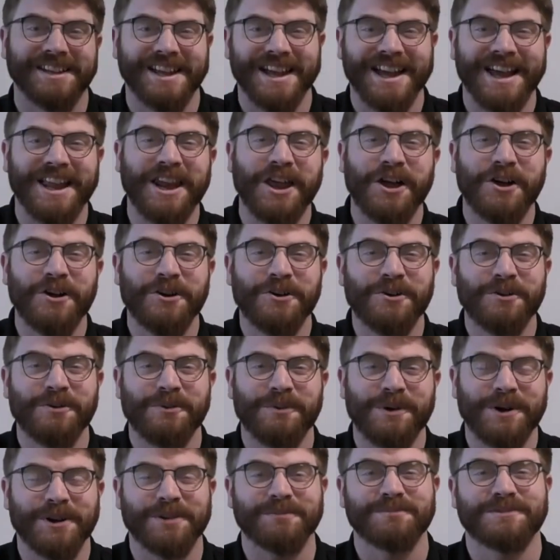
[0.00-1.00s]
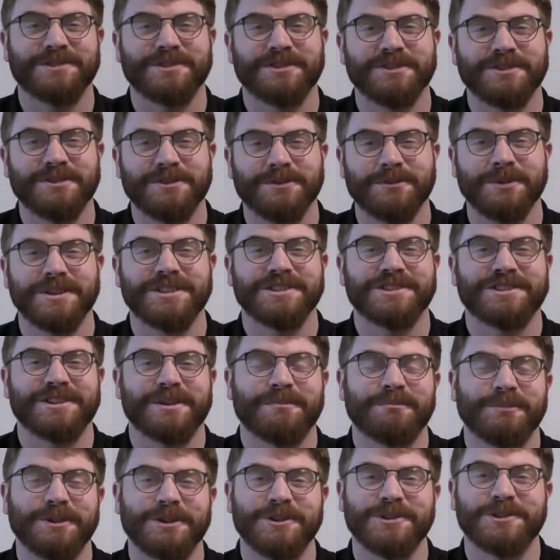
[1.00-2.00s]
Hello, welcome to Win
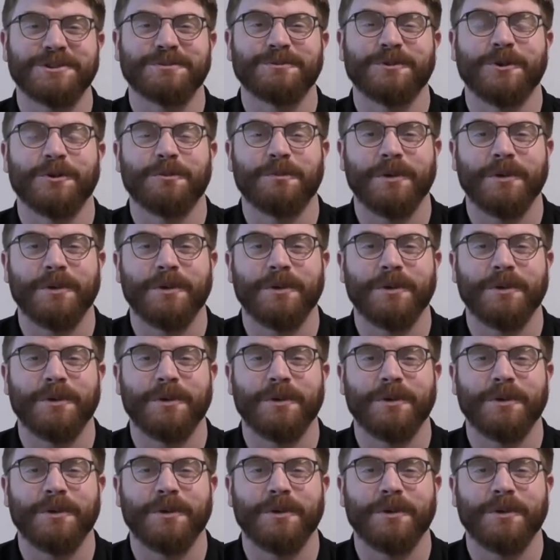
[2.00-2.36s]
Some, Loosemore.